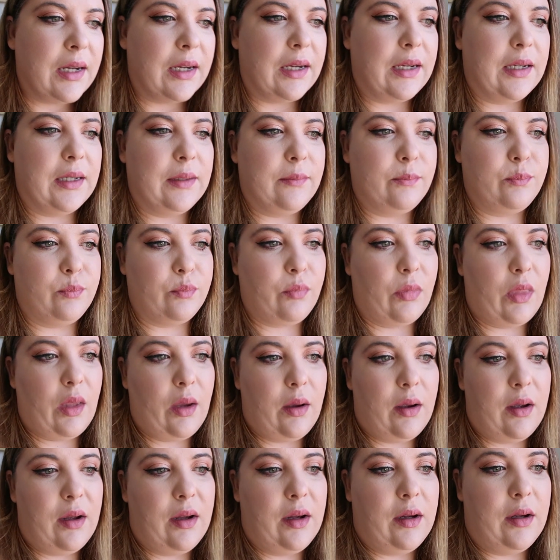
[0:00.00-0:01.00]

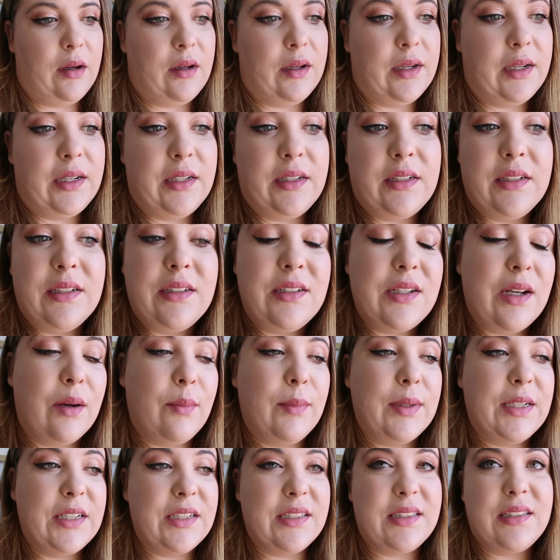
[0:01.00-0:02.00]
He did tell
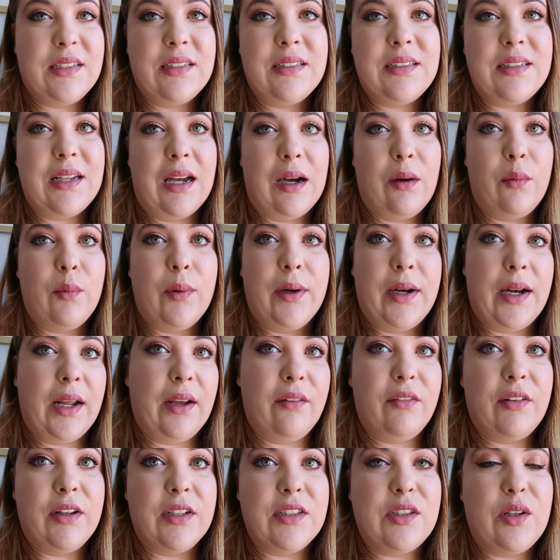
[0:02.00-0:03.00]
me just to start
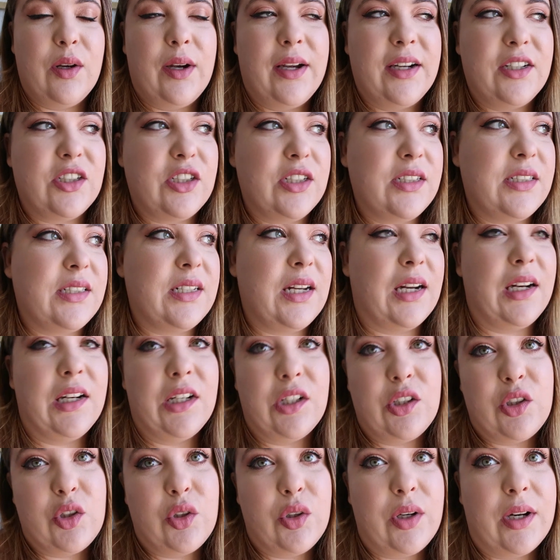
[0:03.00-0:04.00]
whenever, so I actually
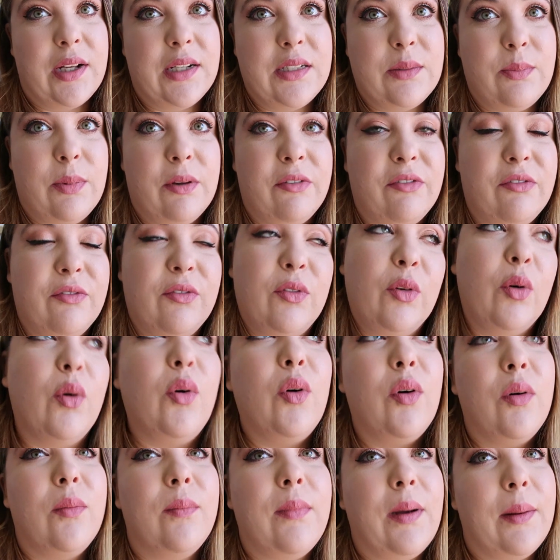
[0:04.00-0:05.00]
started 2 days
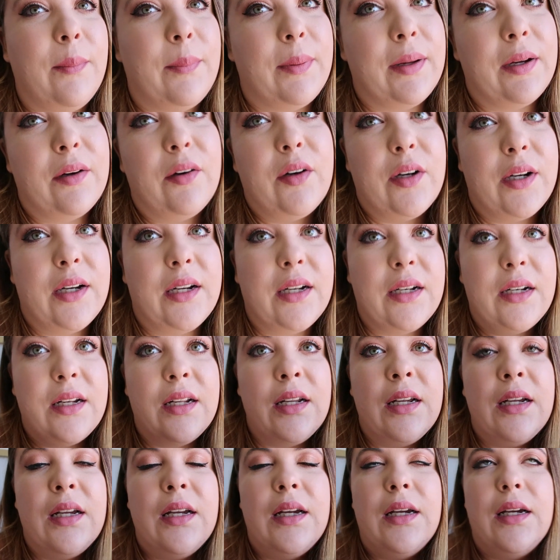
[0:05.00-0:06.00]
before my period,
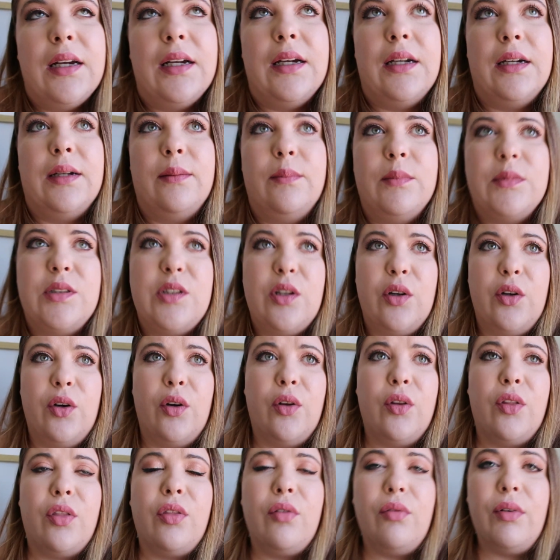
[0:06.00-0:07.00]
so
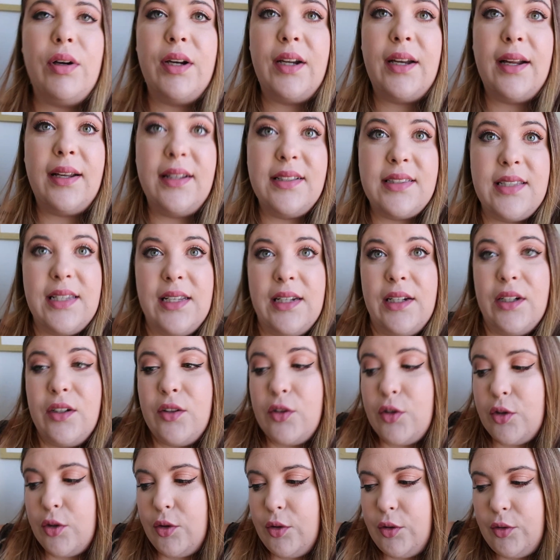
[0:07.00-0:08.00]
not 3 days
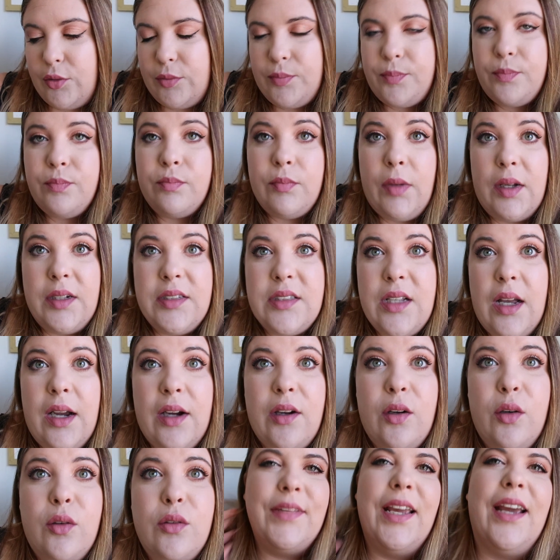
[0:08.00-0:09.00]
into my
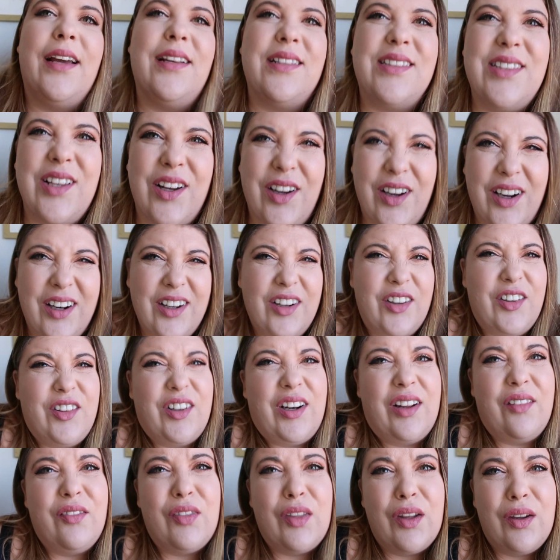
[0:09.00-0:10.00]
cycle. Yeah, so I don't
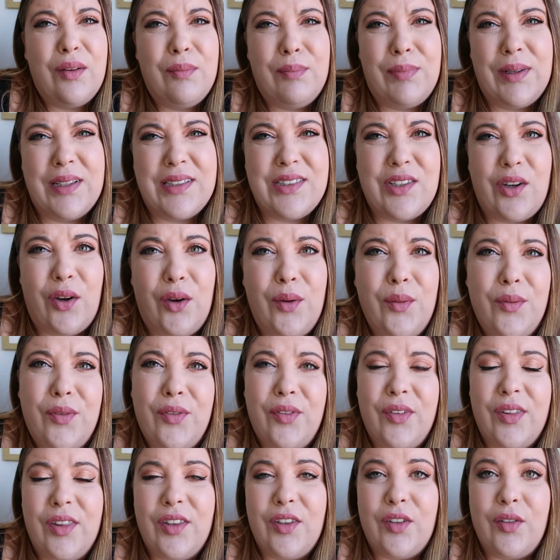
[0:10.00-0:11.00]
have the best hopes
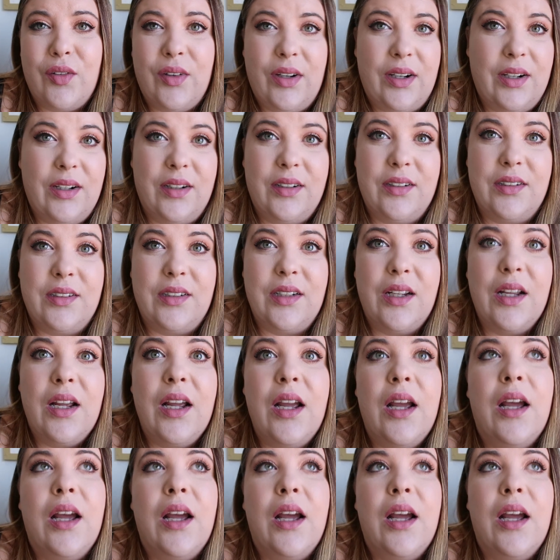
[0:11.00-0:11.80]
for this round.